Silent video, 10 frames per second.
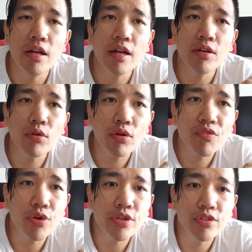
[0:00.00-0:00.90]
in order
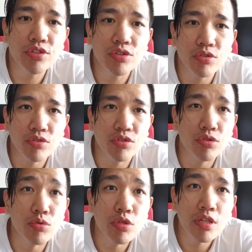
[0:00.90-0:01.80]
for you to
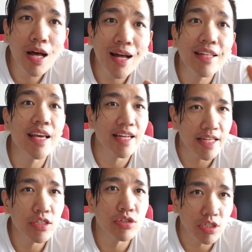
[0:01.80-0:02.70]
to not get
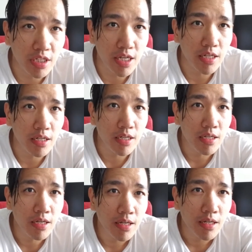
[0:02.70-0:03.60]
injured again,
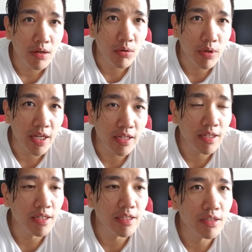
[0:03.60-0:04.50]
right?
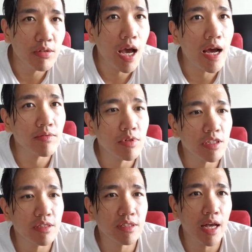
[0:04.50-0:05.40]
You have to
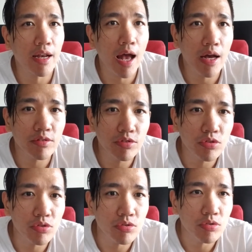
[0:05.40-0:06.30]
understand how
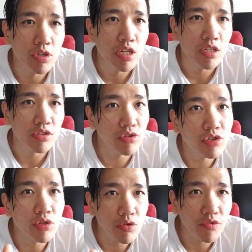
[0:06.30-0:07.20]
to do
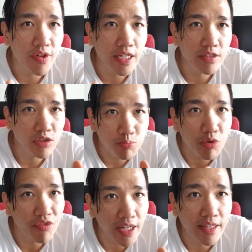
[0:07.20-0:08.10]
certain things to
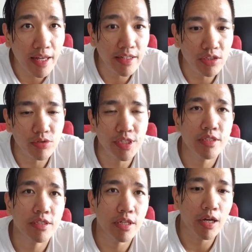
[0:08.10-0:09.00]
prevent that injury.
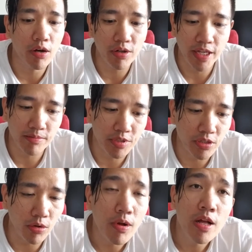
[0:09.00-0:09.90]
Okay,
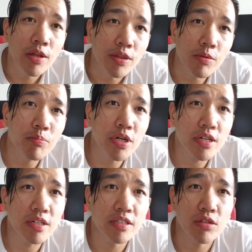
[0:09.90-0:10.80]
so the
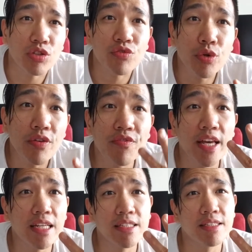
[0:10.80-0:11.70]
book there's three
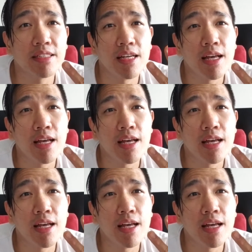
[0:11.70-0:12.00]
things